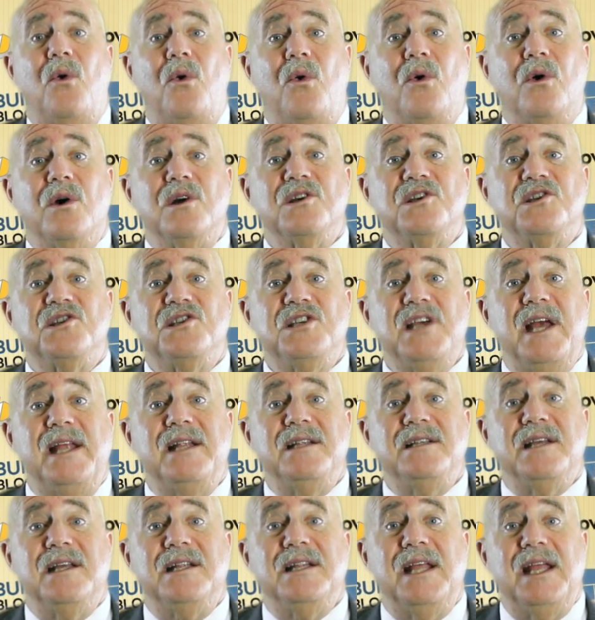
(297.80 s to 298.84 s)
or
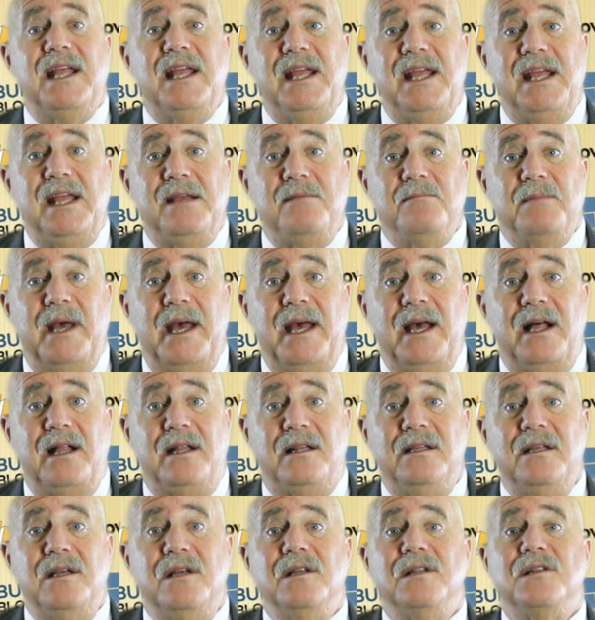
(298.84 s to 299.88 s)
send an
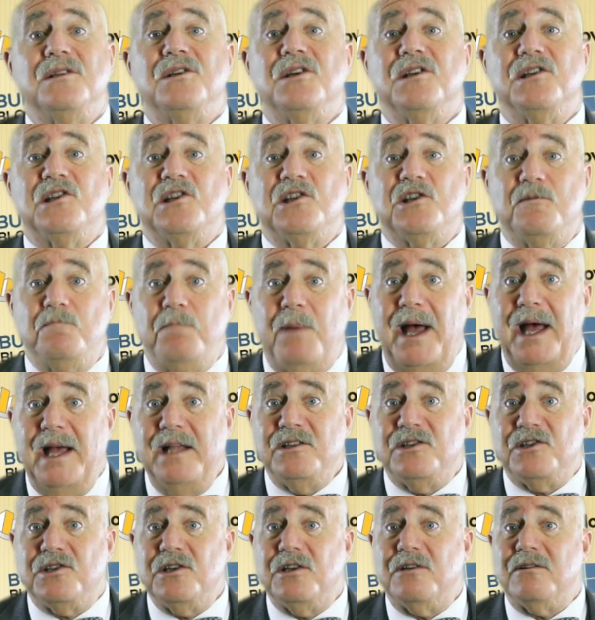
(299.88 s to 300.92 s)
email to
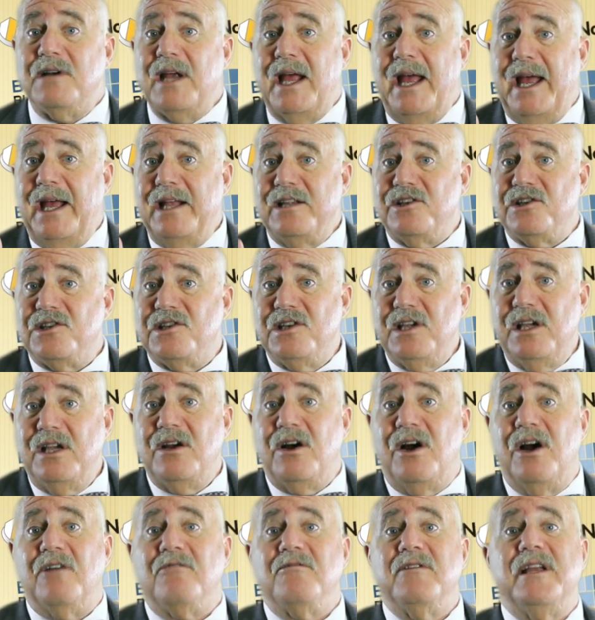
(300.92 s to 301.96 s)
sponsor at
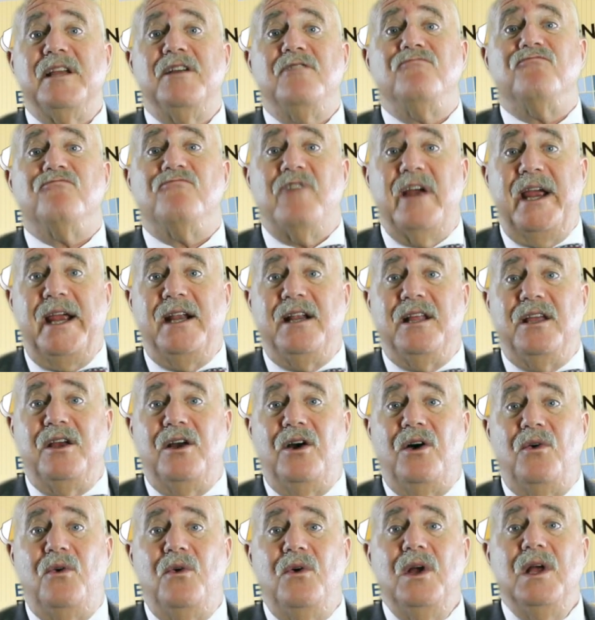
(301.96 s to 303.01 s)
CRE
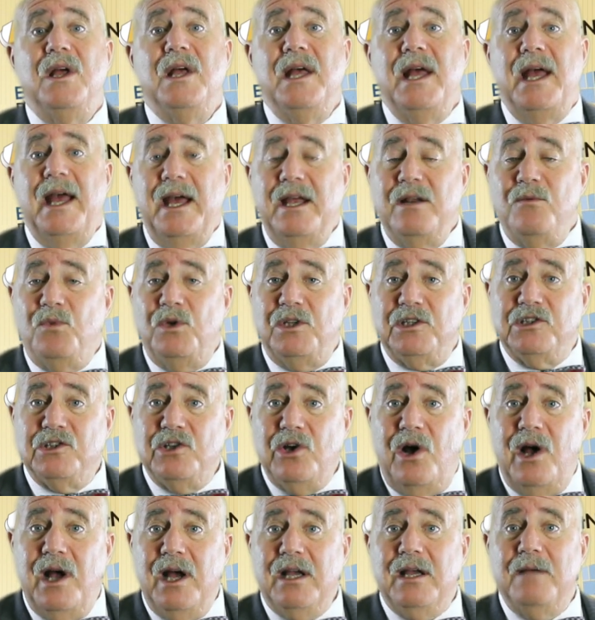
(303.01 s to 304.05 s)
Radio, and we'll
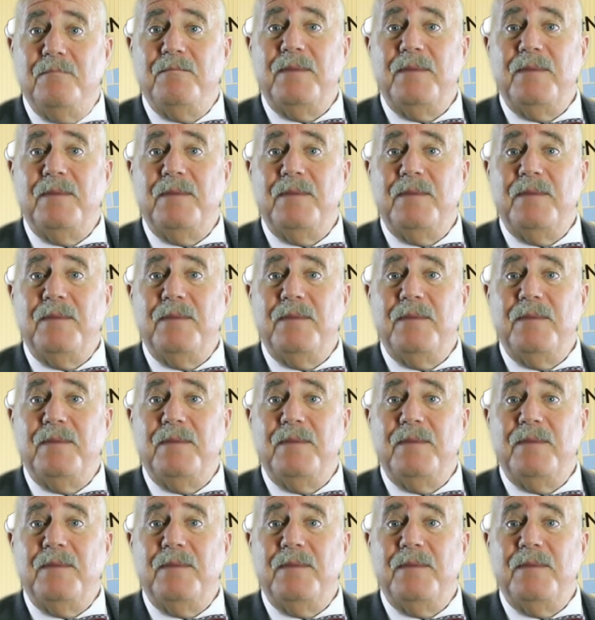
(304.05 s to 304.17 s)
talk